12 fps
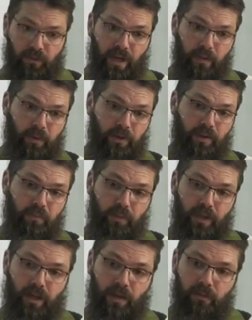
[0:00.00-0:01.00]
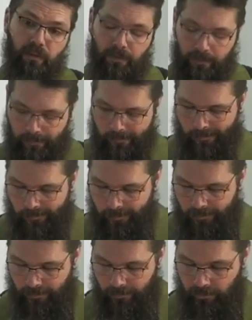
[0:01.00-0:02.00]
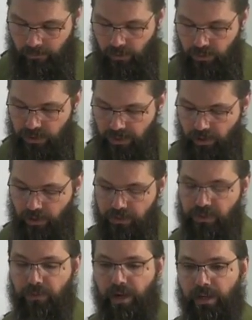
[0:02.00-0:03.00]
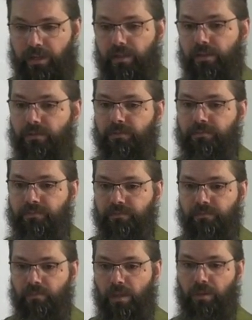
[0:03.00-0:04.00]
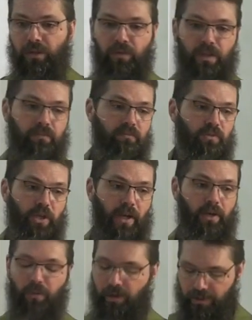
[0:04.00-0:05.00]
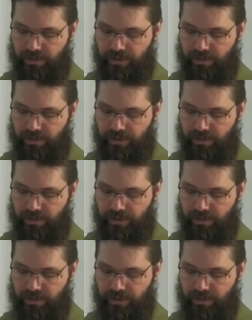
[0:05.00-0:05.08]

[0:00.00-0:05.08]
neighbor could be those incarcerated, maybe even January